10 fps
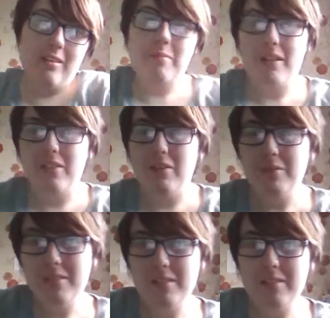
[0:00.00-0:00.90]
but I thought it
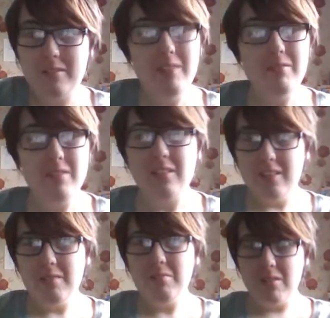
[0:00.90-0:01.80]
was
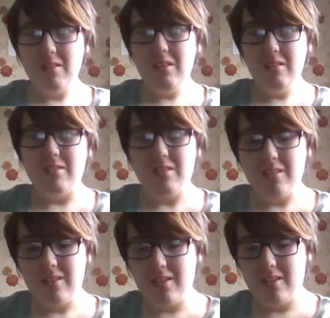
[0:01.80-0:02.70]
good.
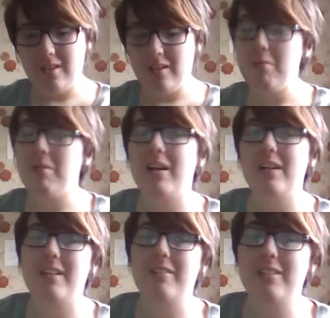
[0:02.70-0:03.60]
Come on, guys,
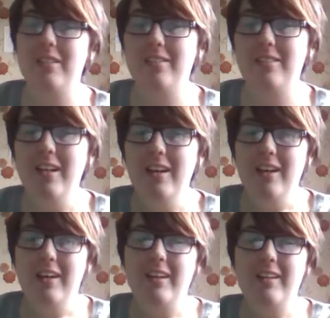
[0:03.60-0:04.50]

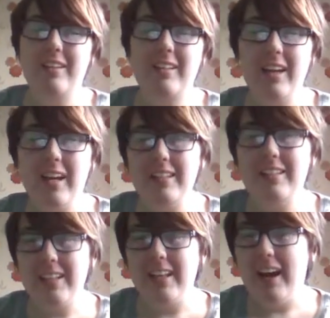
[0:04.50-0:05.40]
you can't
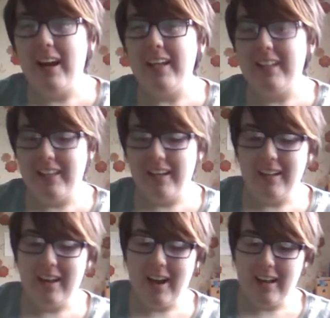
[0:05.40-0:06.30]
deny that
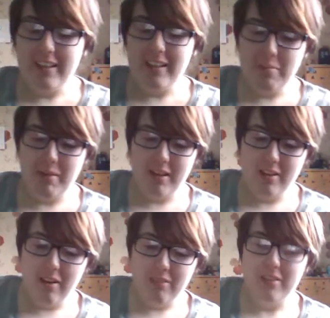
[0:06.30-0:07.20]
Alec being
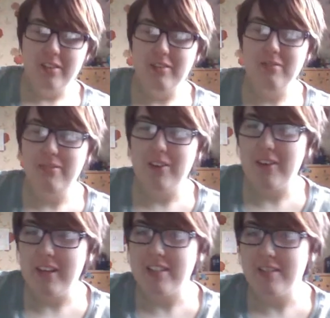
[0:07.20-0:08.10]
confident and
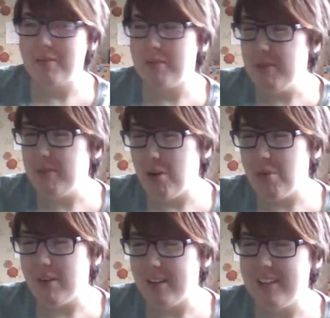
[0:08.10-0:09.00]
flirty is something we've all
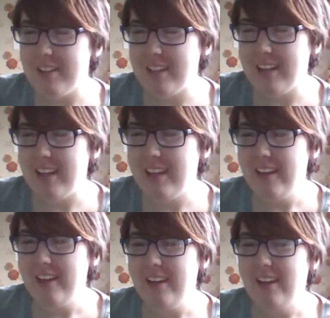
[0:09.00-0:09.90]
wanted to see.
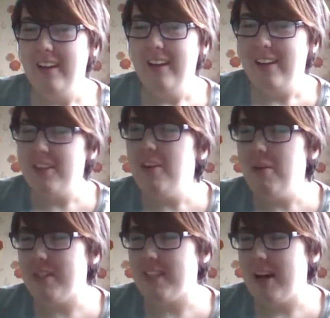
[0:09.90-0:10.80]
You know
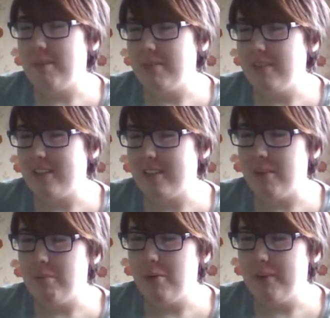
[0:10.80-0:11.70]
it's happened at
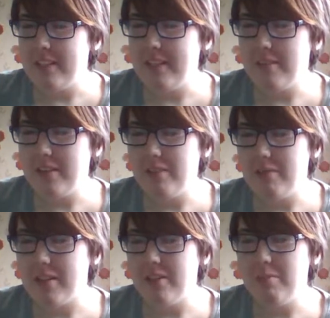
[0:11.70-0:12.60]
some point, even in the
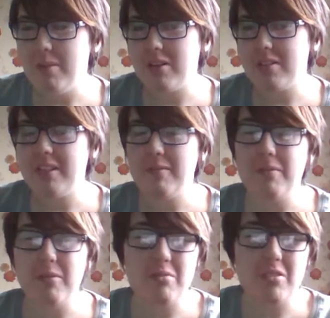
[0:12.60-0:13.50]
original books, even if
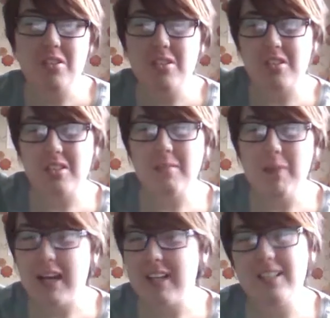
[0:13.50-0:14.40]
it was just in
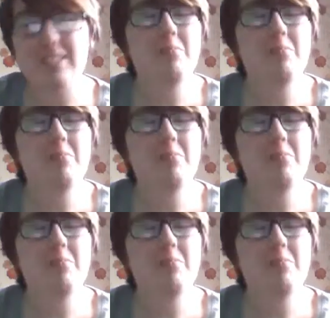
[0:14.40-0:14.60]
Magnus's